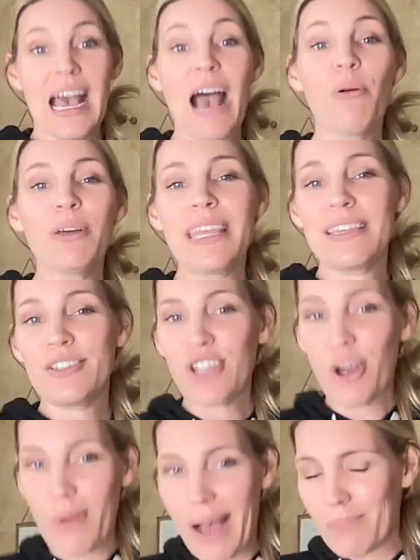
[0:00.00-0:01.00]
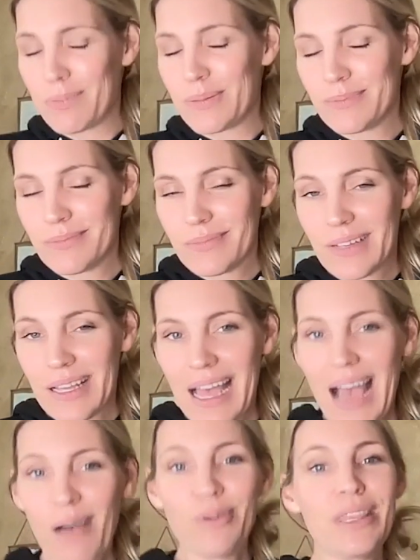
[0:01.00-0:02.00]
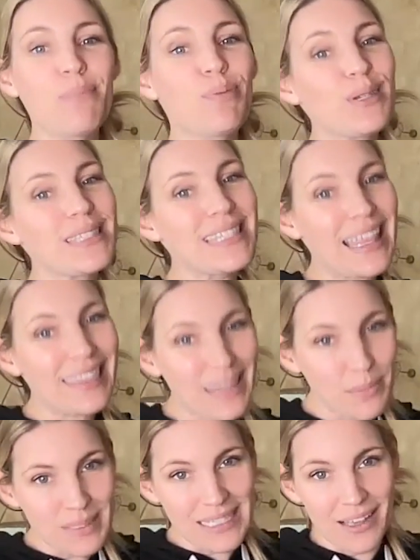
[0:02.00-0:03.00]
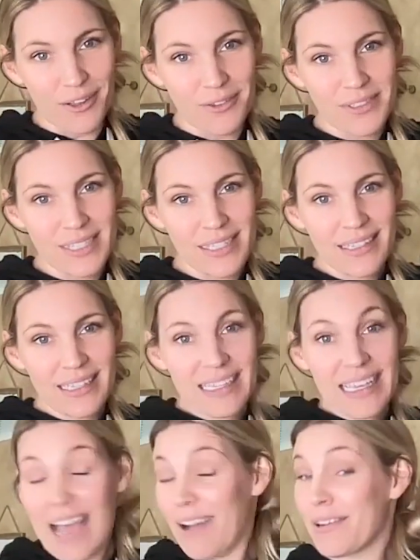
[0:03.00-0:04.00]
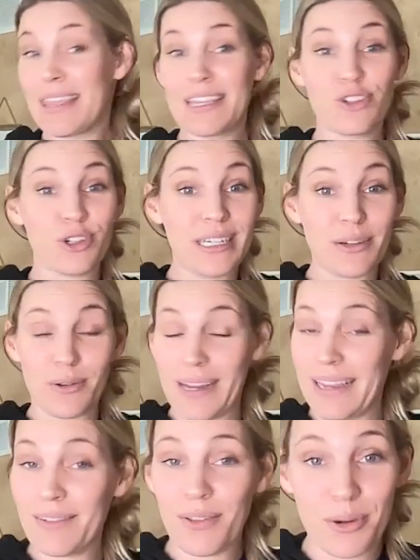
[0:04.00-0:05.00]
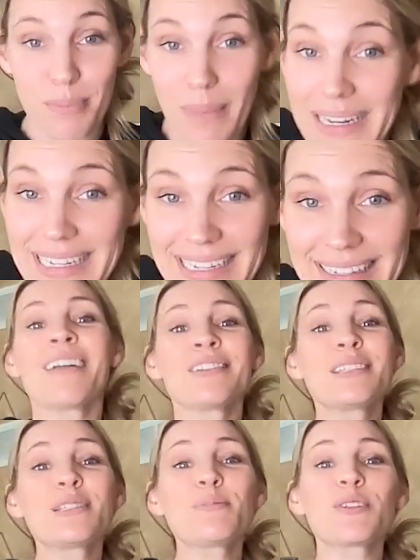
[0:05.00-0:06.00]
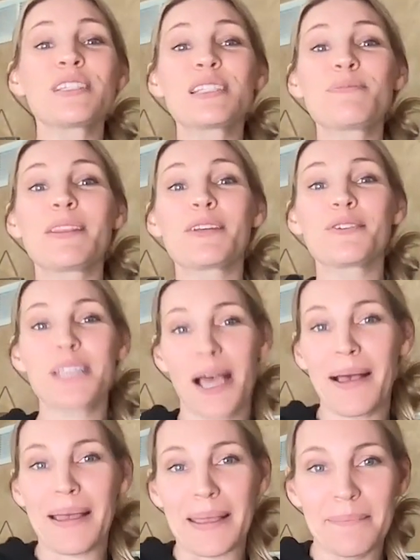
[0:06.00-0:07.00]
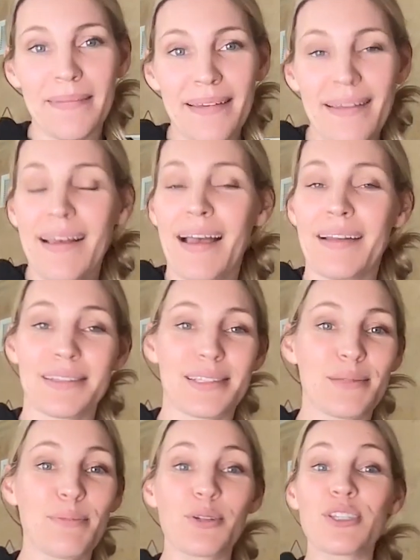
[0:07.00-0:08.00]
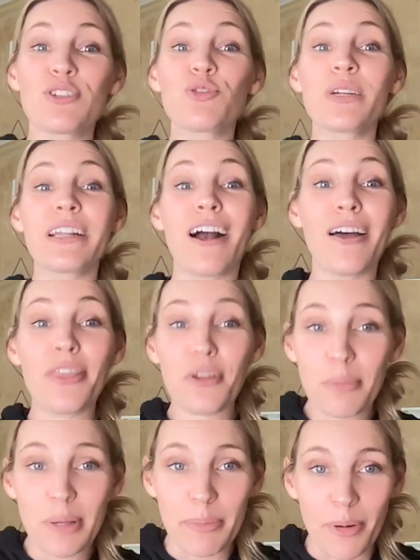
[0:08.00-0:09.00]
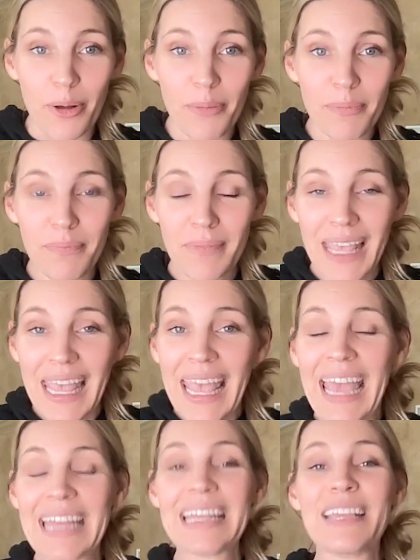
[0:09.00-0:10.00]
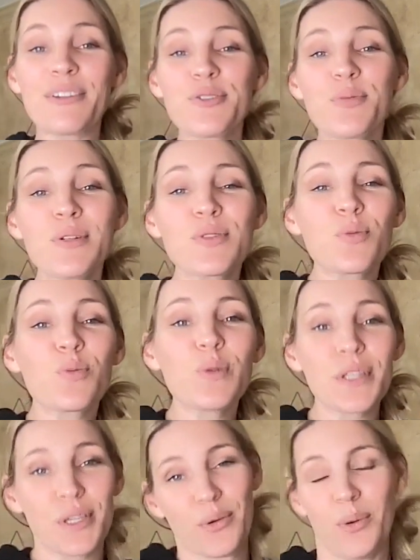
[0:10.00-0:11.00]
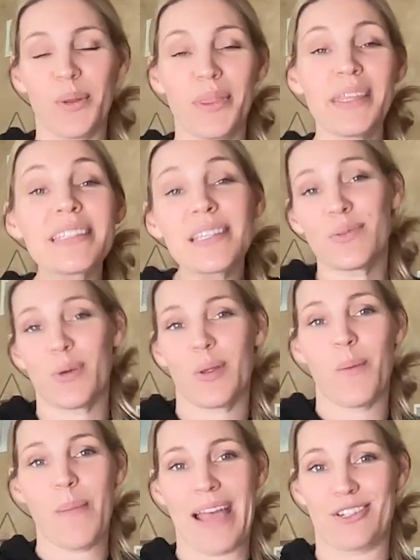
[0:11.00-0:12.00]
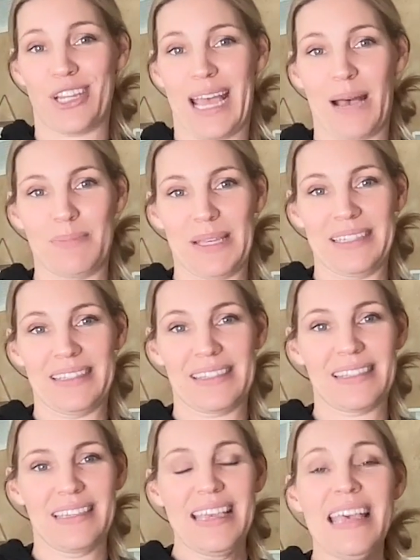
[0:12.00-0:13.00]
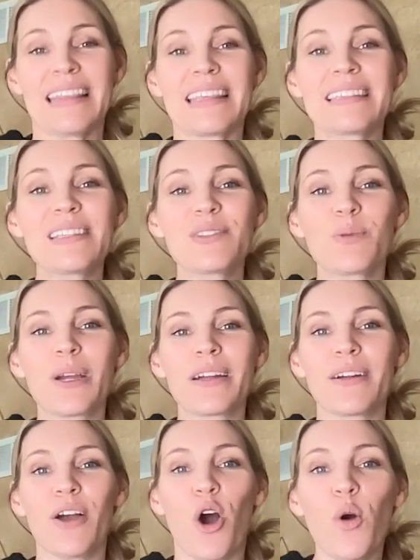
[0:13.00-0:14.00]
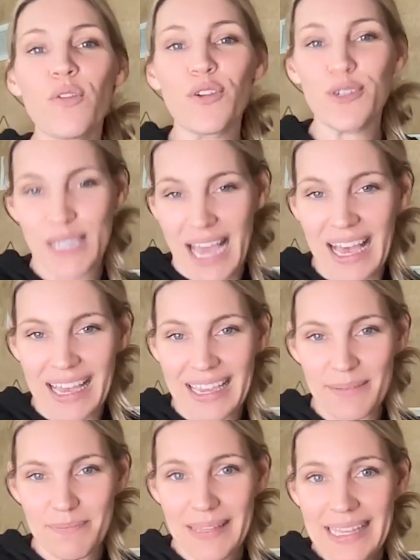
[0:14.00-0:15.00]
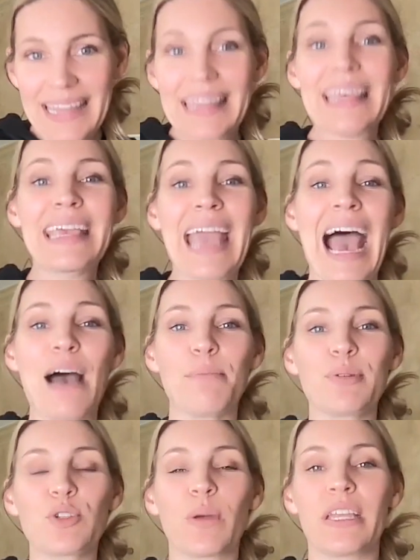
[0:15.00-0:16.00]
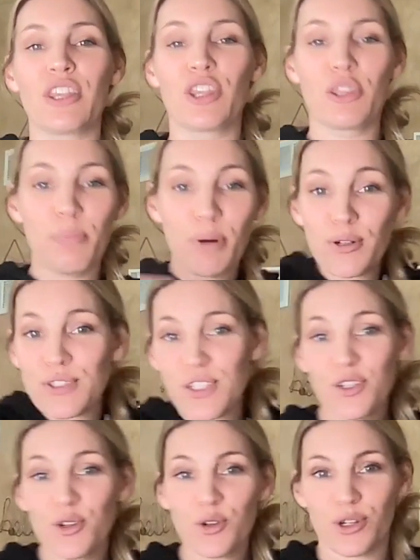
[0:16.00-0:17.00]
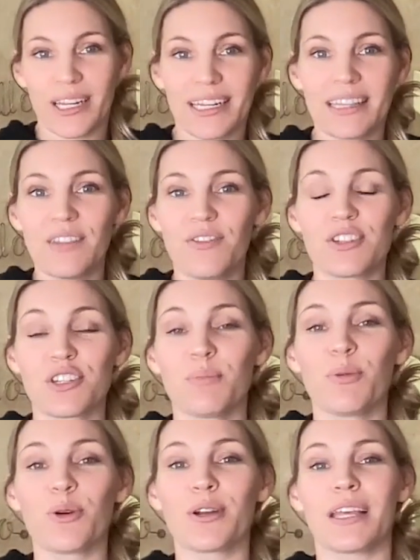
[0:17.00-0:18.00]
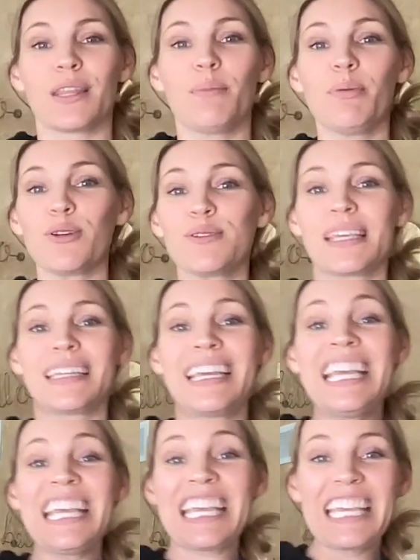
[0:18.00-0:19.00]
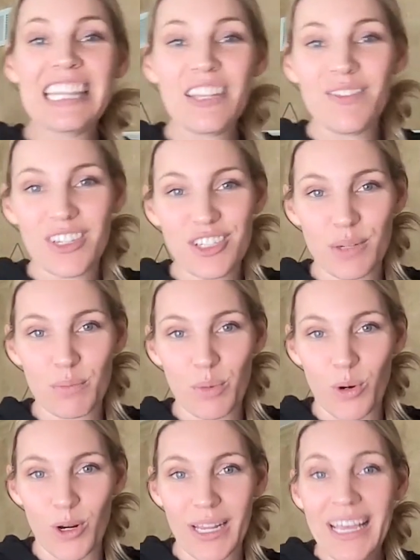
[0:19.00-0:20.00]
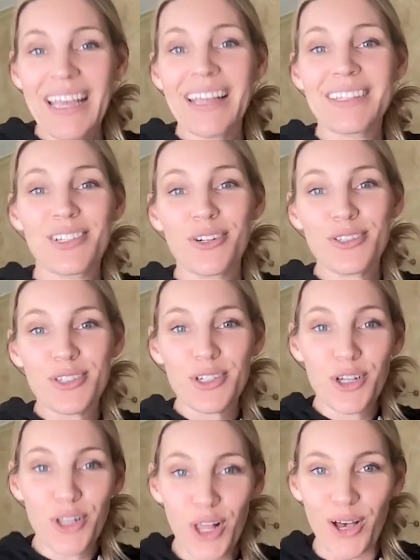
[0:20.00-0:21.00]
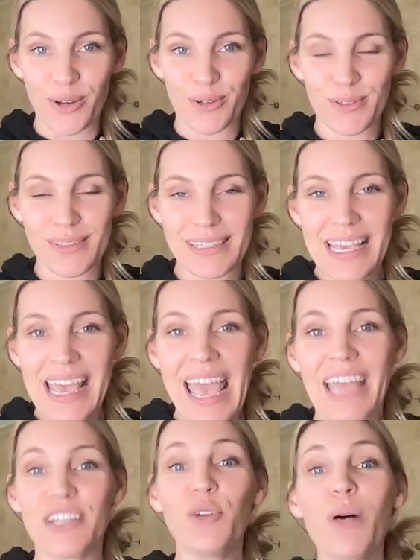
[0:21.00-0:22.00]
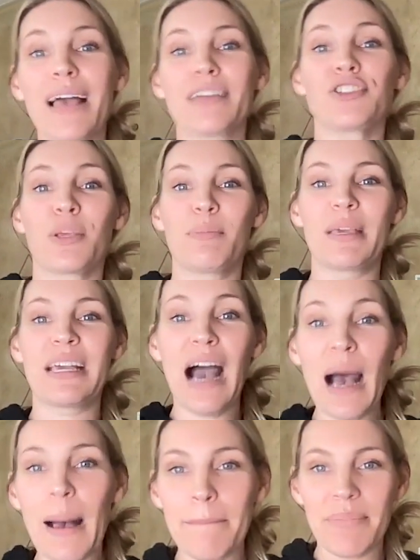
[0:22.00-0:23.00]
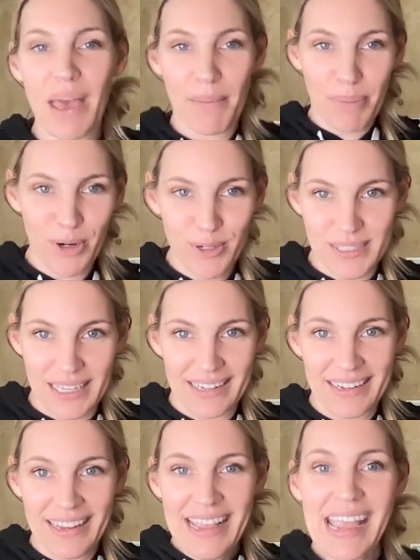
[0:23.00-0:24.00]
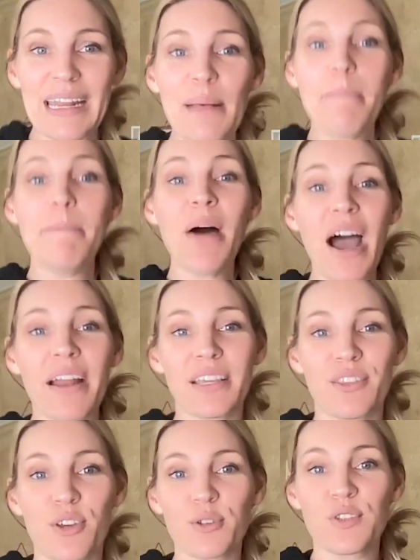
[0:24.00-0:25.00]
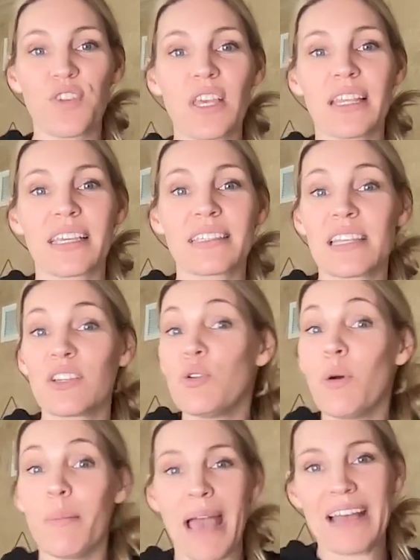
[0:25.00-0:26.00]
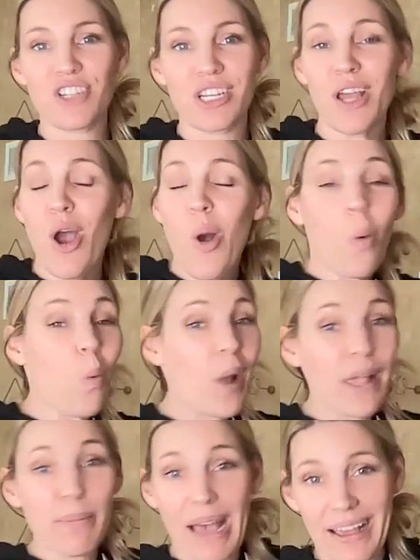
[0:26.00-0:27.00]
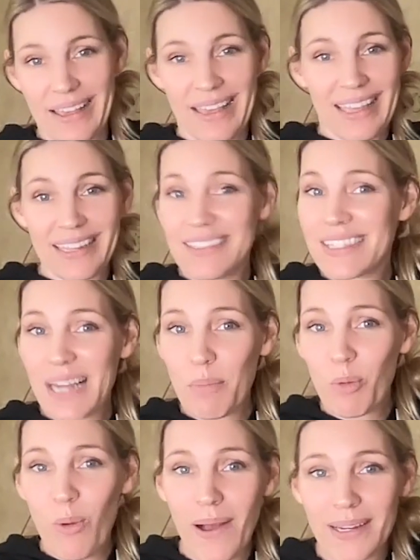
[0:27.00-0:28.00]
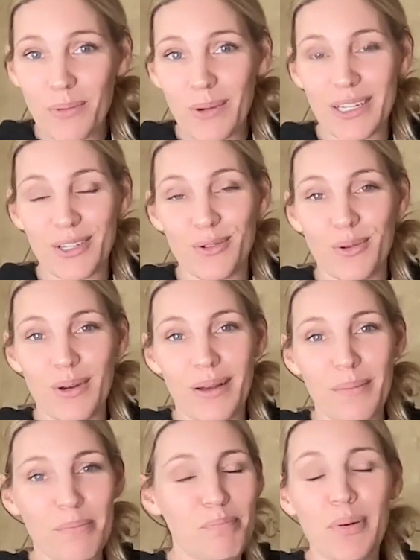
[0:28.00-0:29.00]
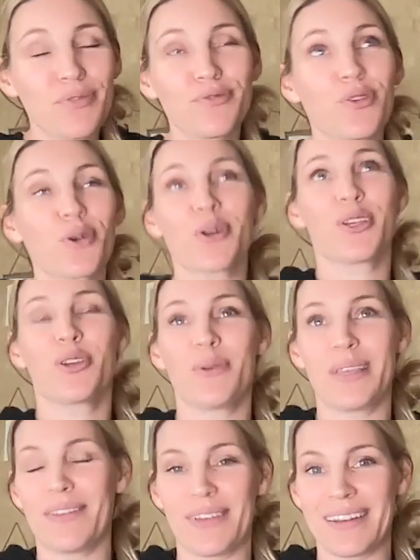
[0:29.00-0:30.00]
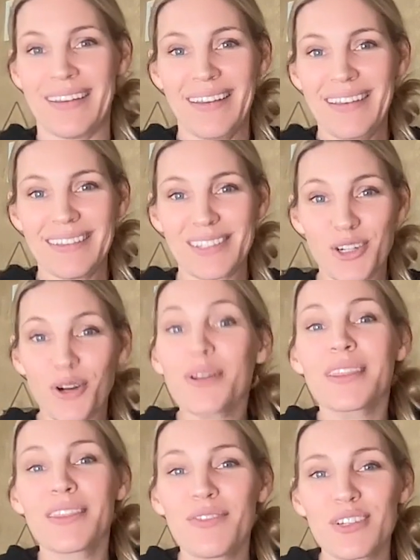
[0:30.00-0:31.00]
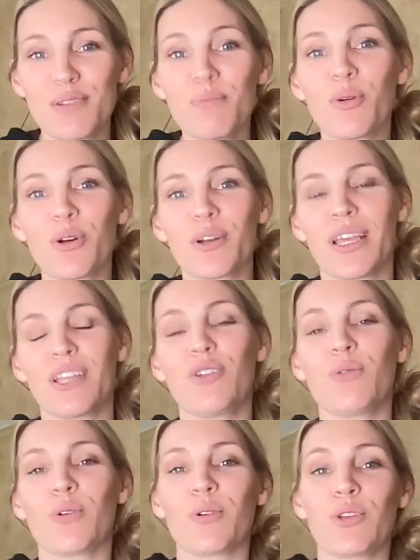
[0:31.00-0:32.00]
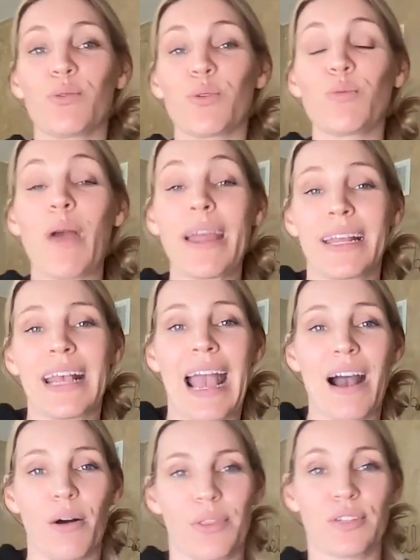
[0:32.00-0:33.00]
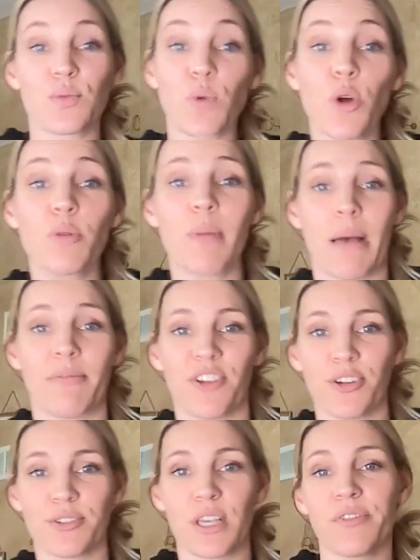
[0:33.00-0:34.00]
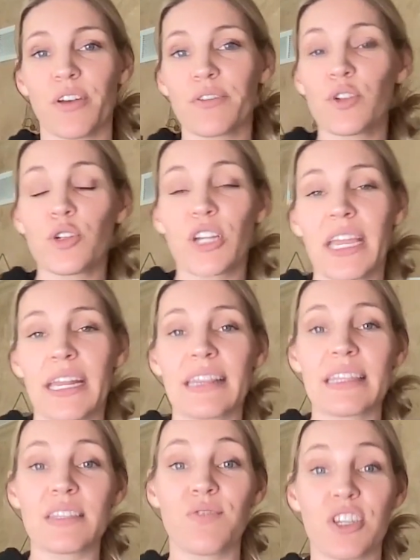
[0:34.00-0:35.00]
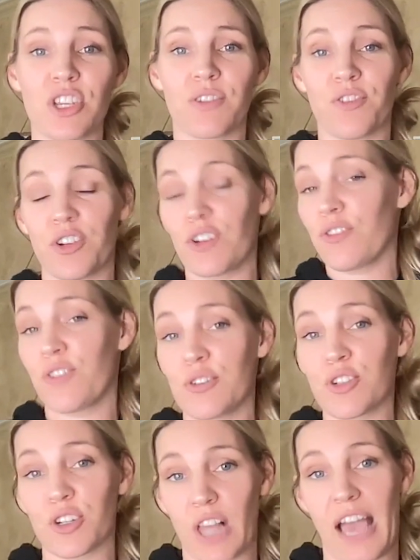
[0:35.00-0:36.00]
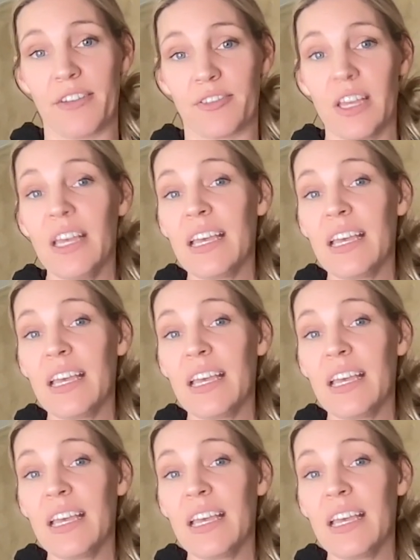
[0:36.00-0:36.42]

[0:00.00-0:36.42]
How would they show up? How would they present themselves? How do they treat or handle their money? How does this person spend their time? How does this person treat other people? And here's what's really cool. This is where the magic happens. This is where over time, the gap between the person who created the vision board and the person in the vision board, it starts to close, and you will actually become that person and embody those feelings that you imagined way back in step one, before you even started the vision board and you were writing out this roadmap for yourself of creating this vision for your future life.